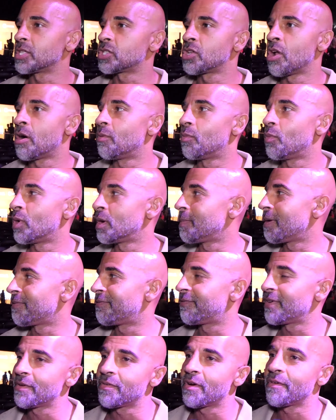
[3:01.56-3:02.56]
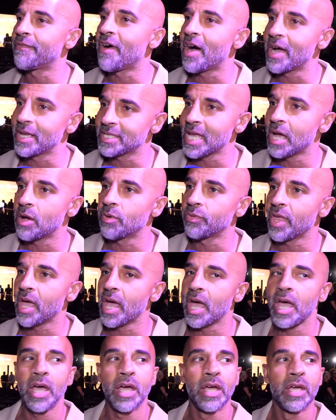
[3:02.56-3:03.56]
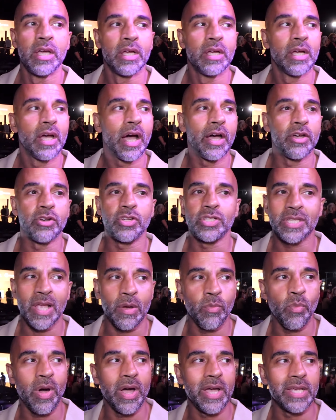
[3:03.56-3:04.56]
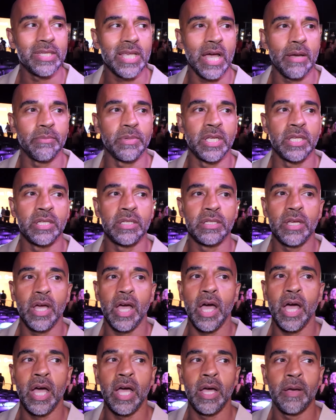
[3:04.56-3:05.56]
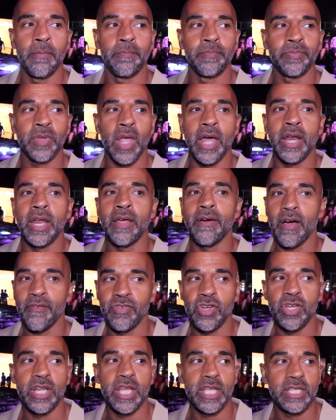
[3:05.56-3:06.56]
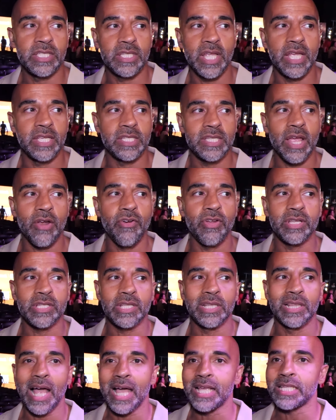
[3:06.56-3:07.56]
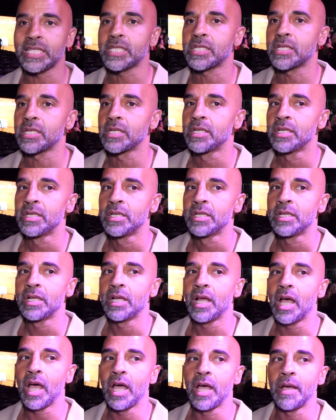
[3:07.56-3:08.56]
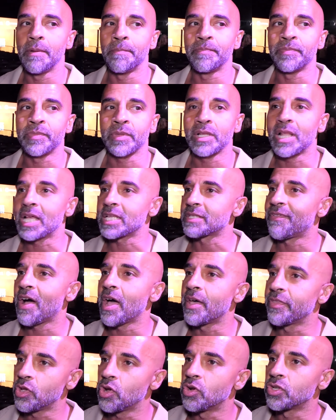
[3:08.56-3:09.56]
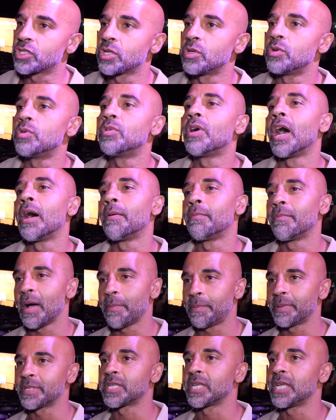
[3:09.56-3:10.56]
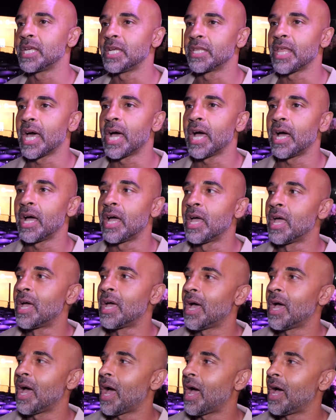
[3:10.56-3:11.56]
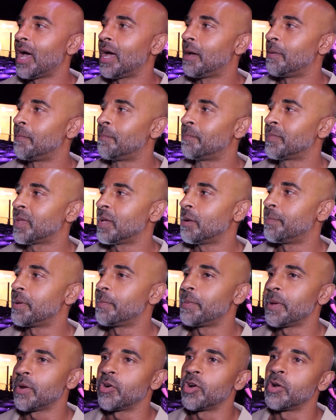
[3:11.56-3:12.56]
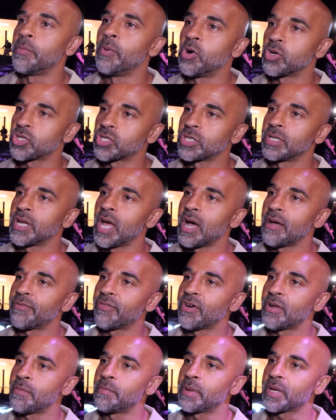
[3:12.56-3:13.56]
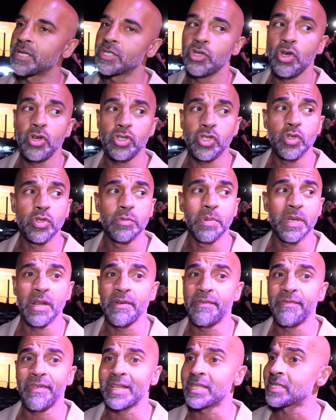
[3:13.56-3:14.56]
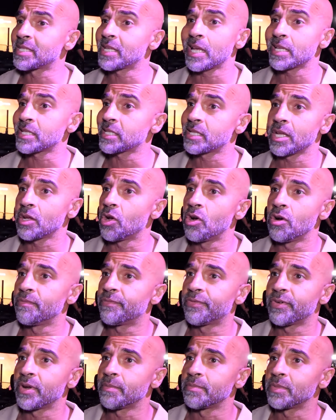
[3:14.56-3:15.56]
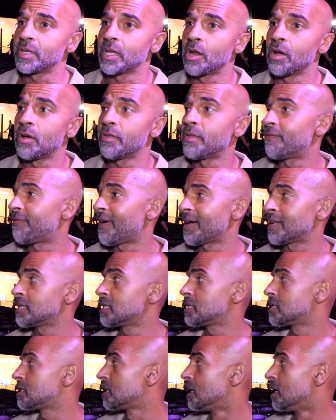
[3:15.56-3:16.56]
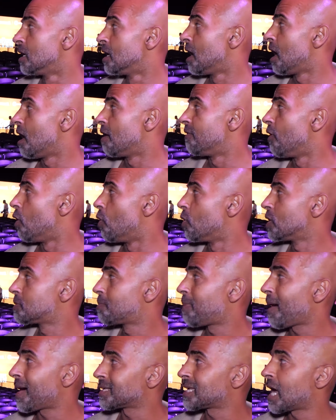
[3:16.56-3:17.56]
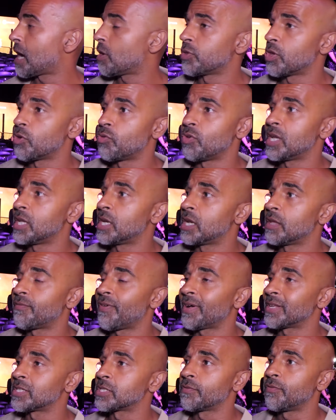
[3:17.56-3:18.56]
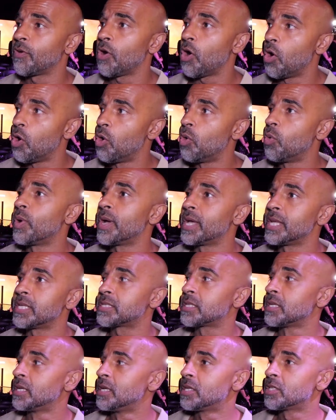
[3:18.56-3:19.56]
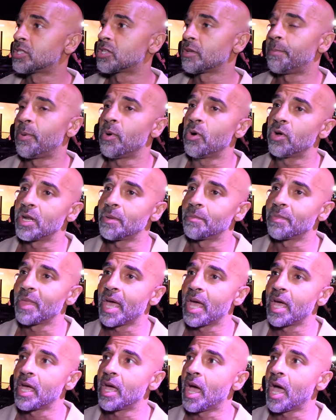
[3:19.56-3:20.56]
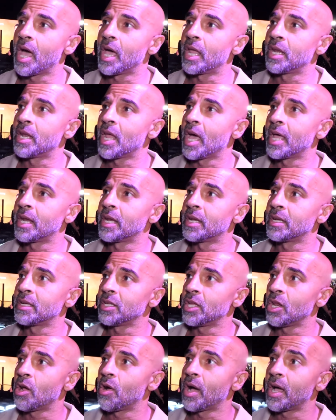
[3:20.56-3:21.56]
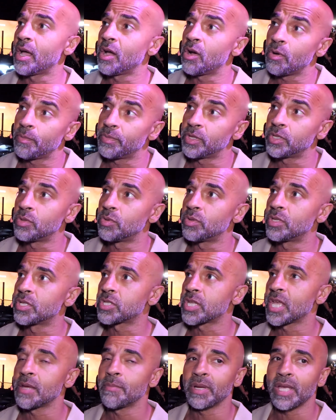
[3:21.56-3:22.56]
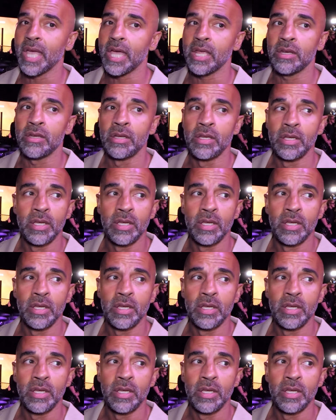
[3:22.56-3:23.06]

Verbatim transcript: it's not one of my favourite fights out there. I understand why it's happening, um, and I've heard it's, it's Dereck's last um, last fight at the O2. I'm happy to hear that. Um, it'll be a bit of an emotional night for him because O2's been a fantastic home for him. You know, the fans have always packed out the arena. The fans have always supported him there, and and you know, I hope they do the same again